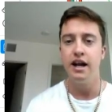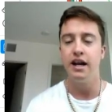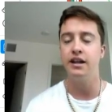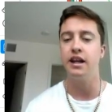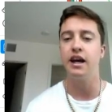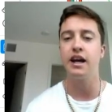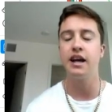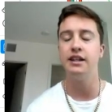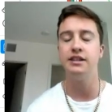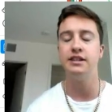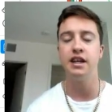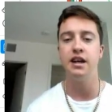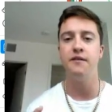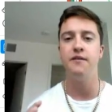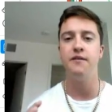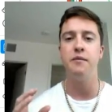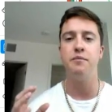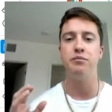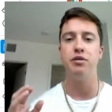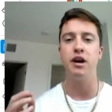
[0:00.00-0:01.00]
And like I said,
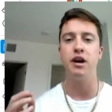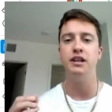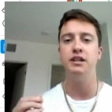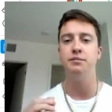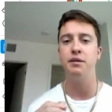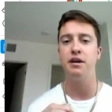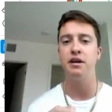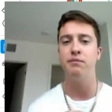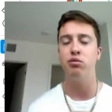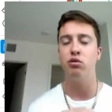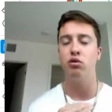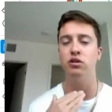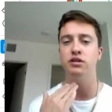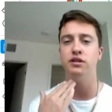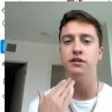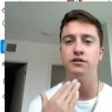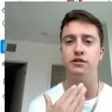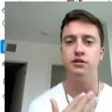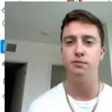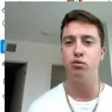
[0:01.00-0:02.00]
if it breaks big
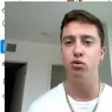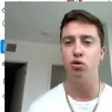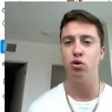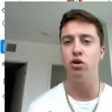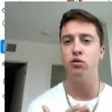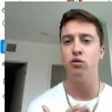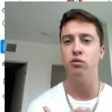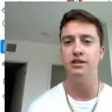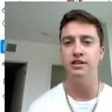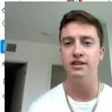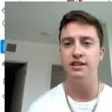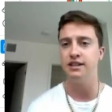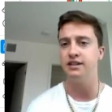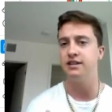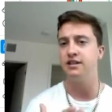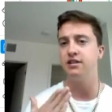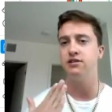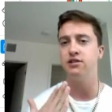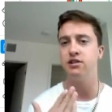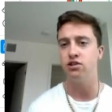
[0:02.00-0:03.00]
points of support,
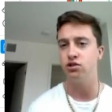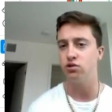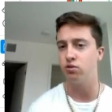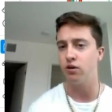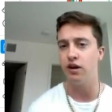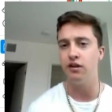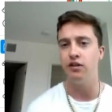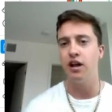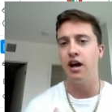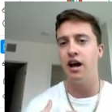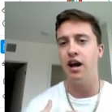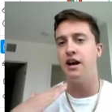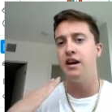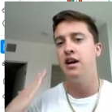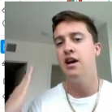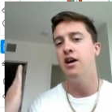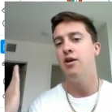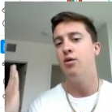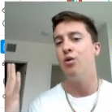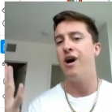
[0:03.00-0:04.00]
resistance, a trend line,
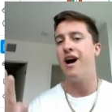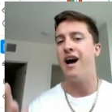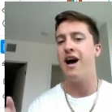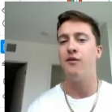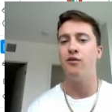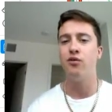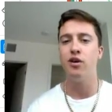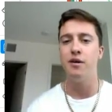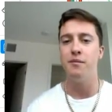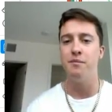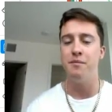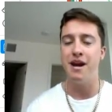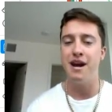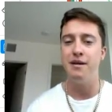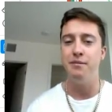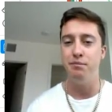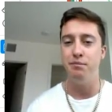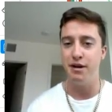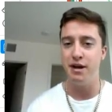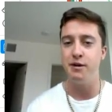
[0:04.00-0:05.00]
whatever it
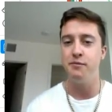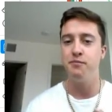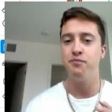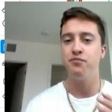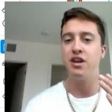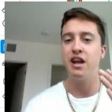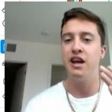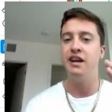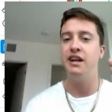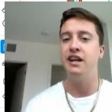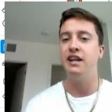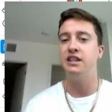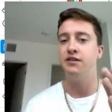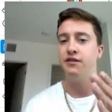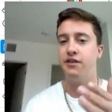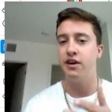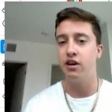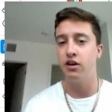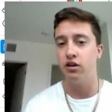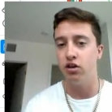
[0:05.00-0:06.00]
may be, it needs
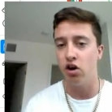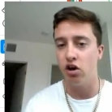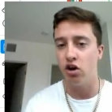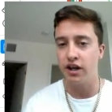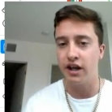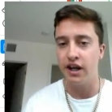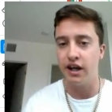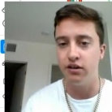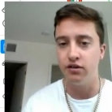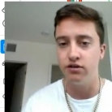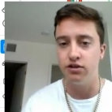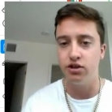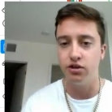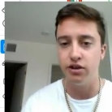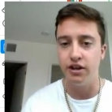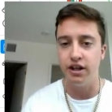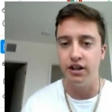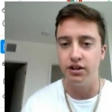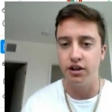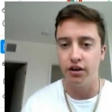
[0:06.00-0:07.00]
very long candles. So
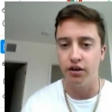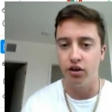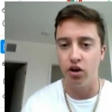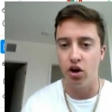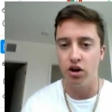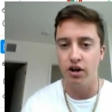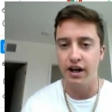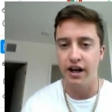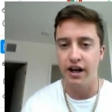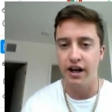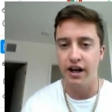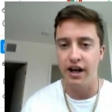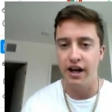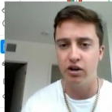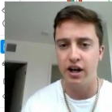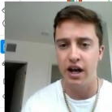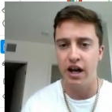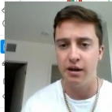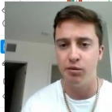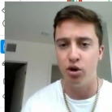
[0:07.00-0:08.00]
here's our long candle.
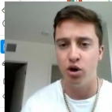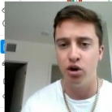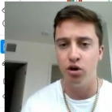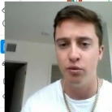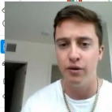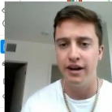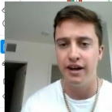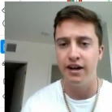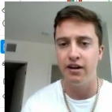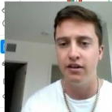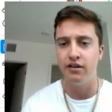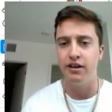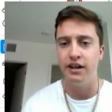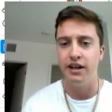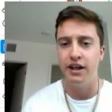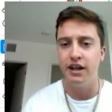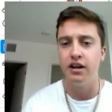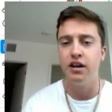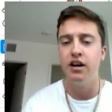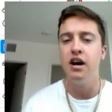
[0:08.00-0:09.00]
It came all the way down
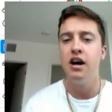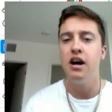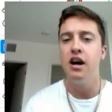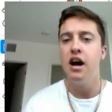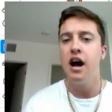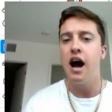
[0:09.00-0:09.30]
here.